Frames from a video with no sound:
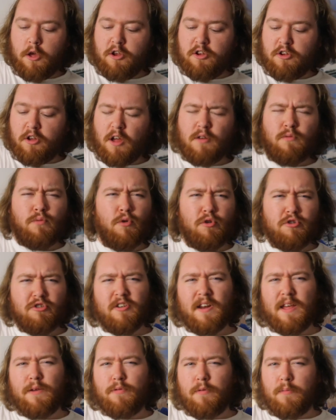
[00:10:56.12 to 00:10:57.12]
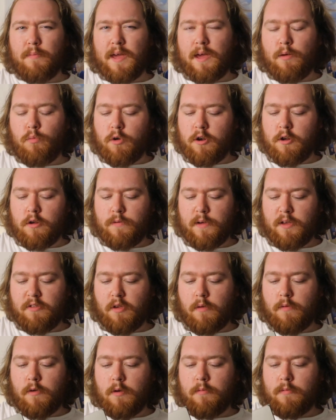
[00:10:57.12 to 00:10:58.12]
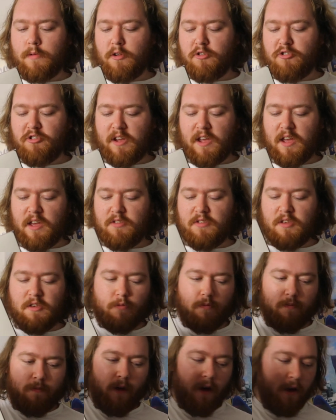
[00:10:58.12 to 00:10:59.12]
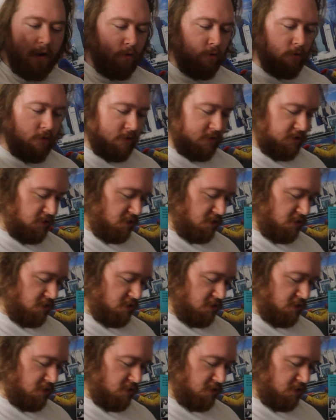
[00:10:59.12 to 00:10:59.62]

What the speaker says: And unfortunately for me, one of the things I find with Logic is his vinyls